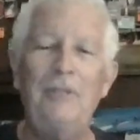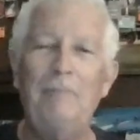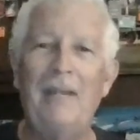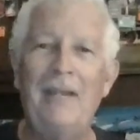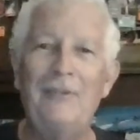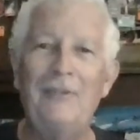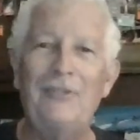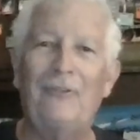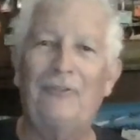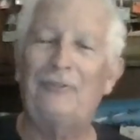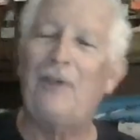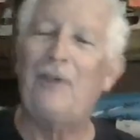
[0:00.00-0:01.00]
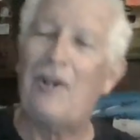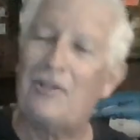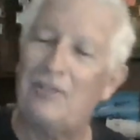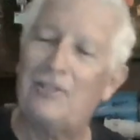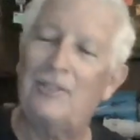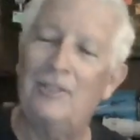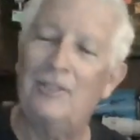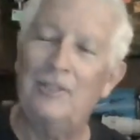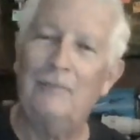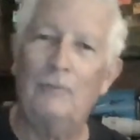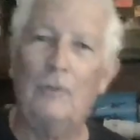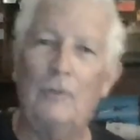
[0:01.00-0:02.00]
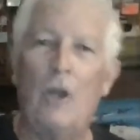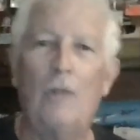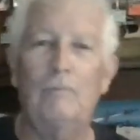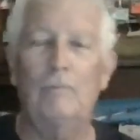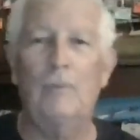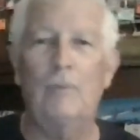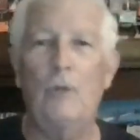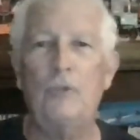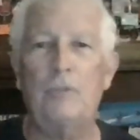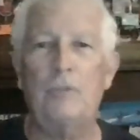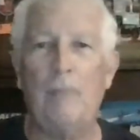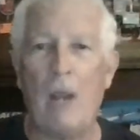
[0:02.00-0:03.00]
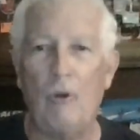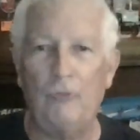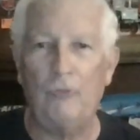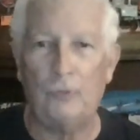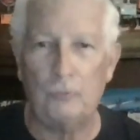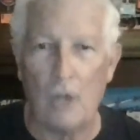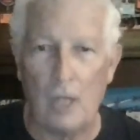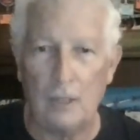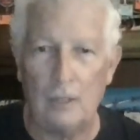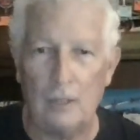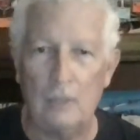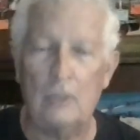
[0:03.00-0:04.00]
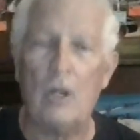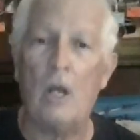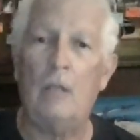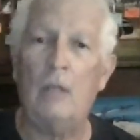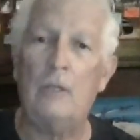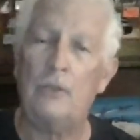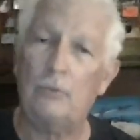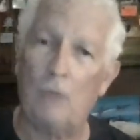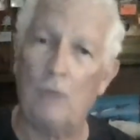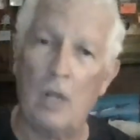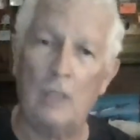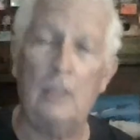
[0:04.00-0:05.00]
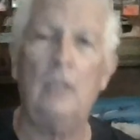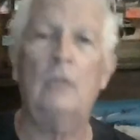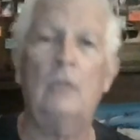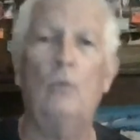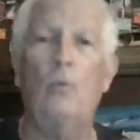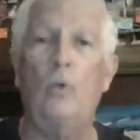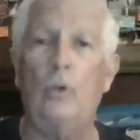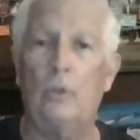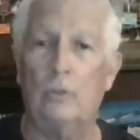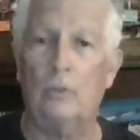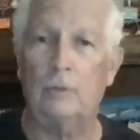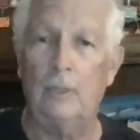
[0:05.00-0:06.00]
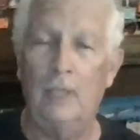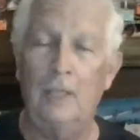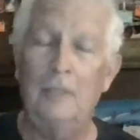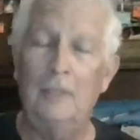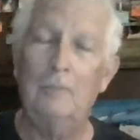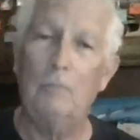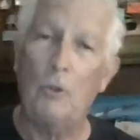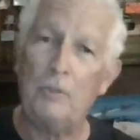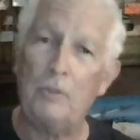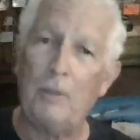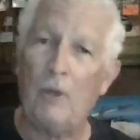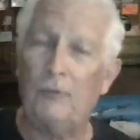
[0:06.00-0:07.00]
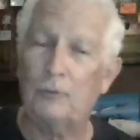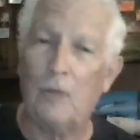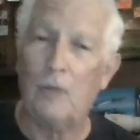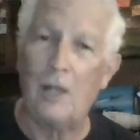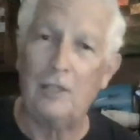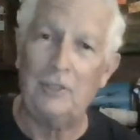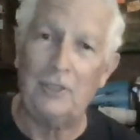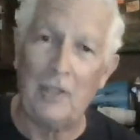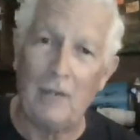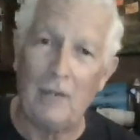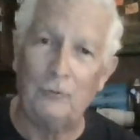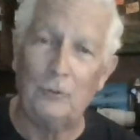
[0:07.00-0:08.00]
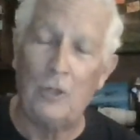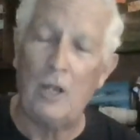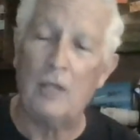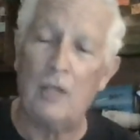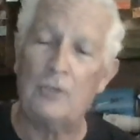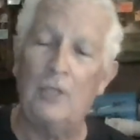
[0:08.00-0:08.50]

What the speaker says: pounds of thrust, most powerful rocket, tallest rocket in the world, most powerful rocket to ever launch.